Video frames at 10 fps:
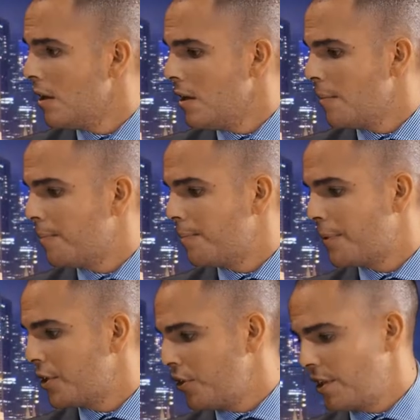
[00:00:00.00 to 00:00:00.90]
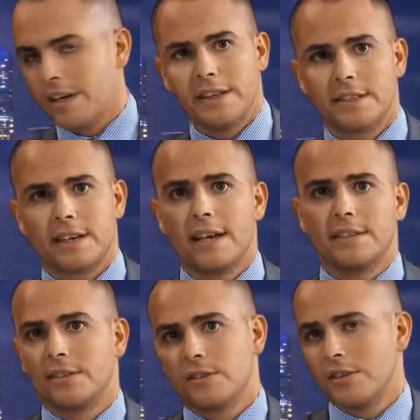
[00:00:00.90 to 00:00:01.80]
But do you think in this
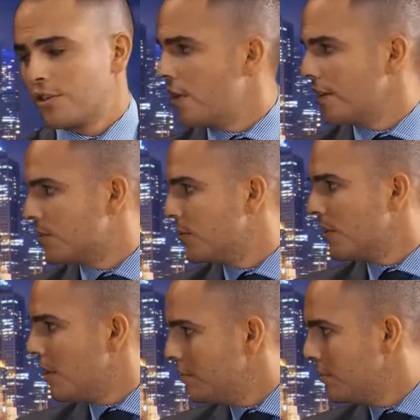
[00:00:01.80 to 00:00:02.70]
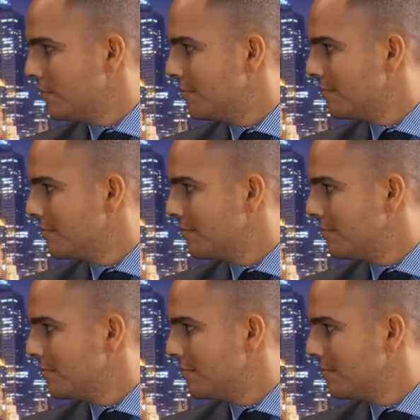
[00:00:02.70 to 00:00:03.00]
case that the trust was liable?